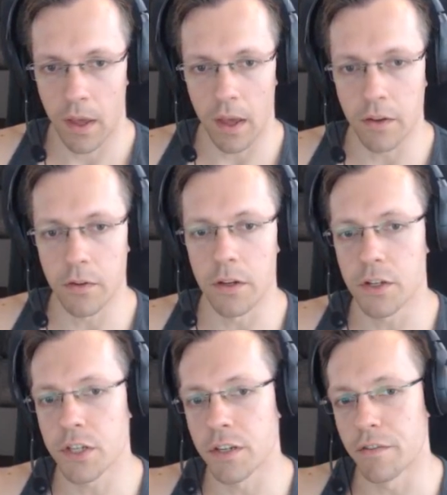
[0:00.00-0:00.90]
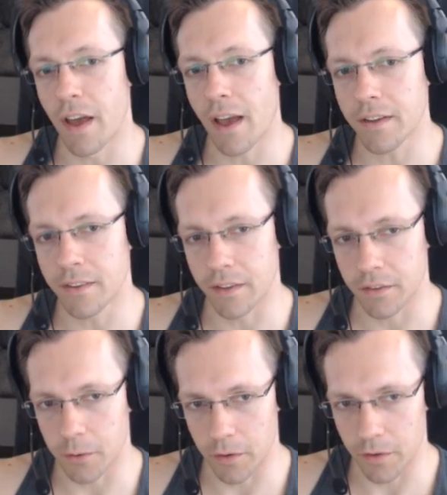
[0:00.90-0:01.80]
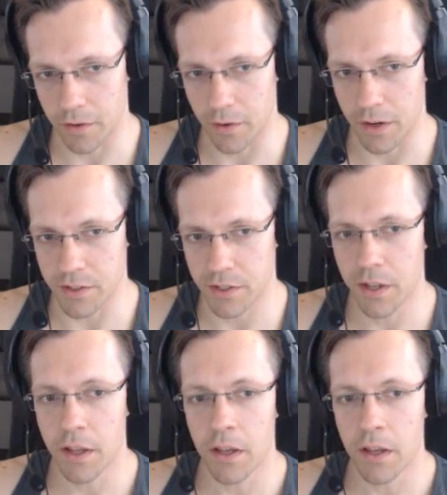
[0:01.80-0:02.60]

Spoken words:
And to achieve excess concentration,